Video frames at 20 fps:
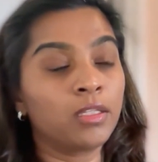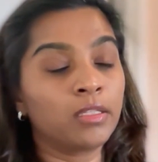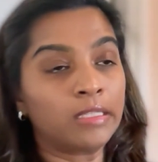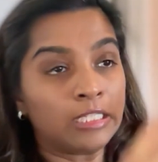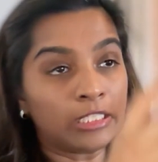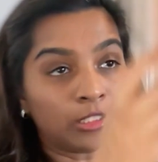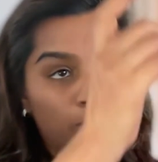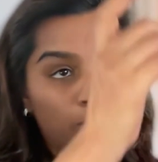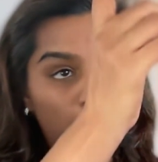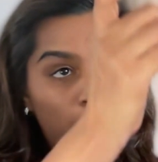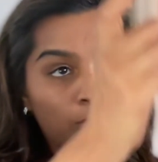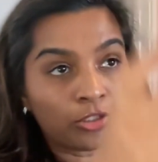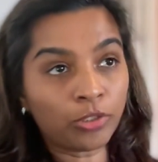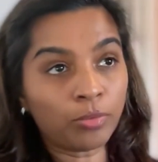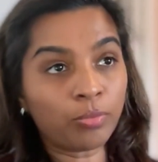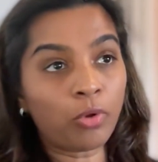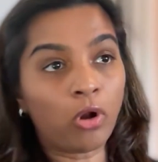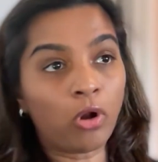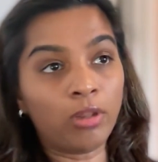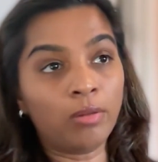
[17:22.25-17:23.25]
this
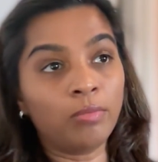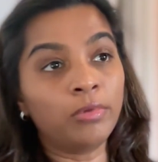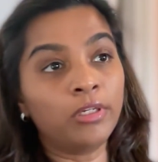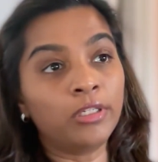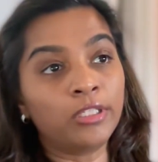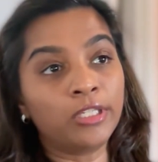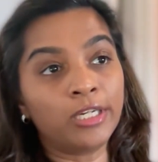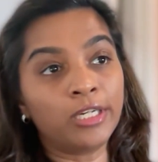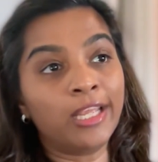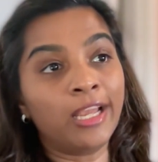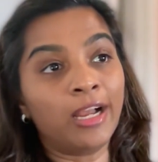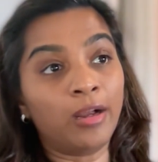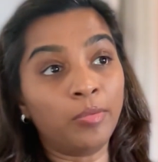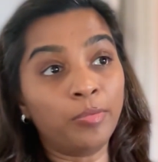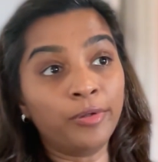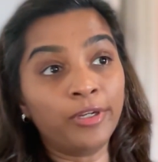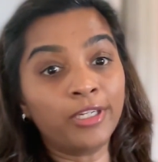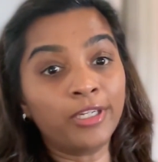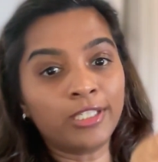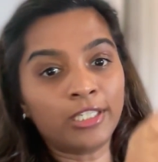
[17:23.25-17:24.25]
membership column literally
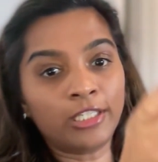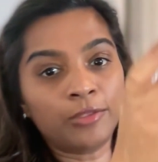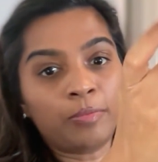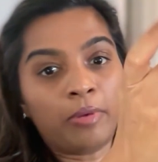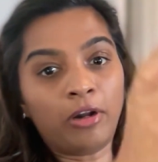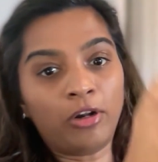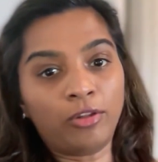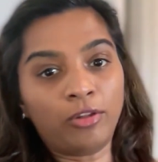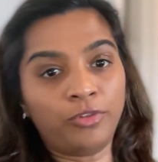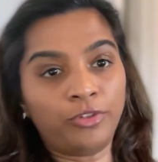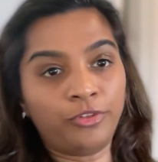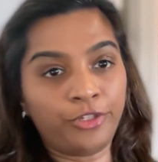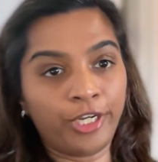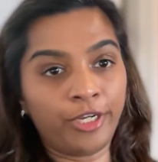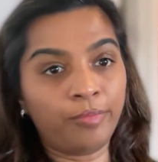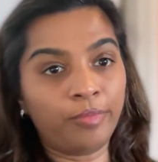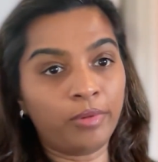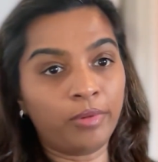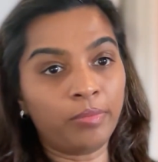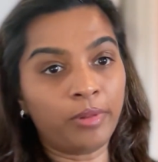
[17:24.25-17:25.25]
appears as part of the
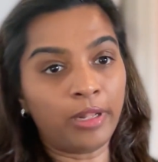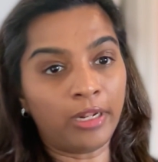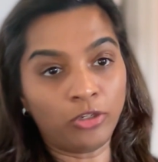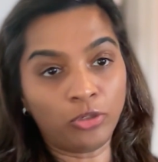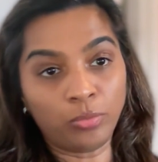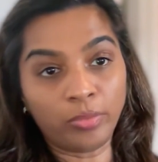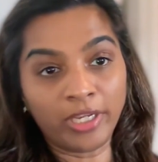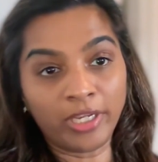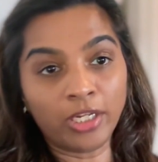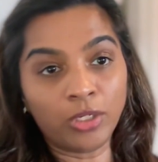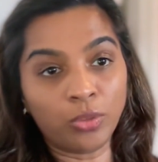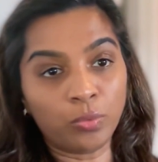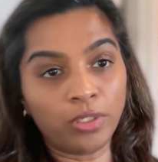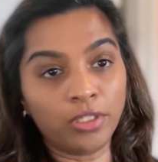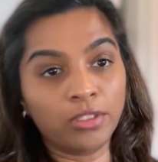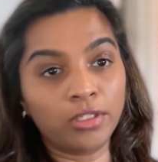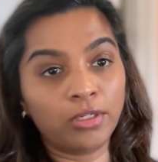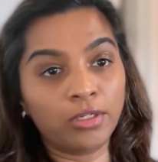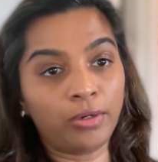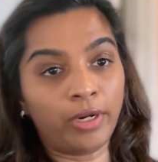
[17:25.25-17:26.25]
treatment plan to begin
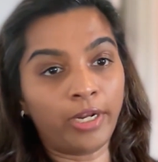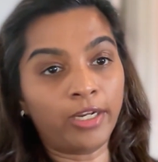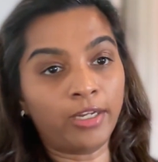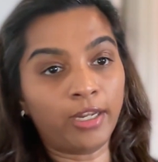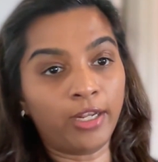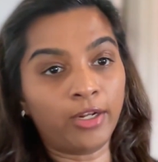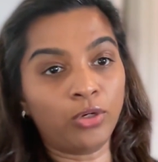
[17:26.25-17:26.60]
with, right?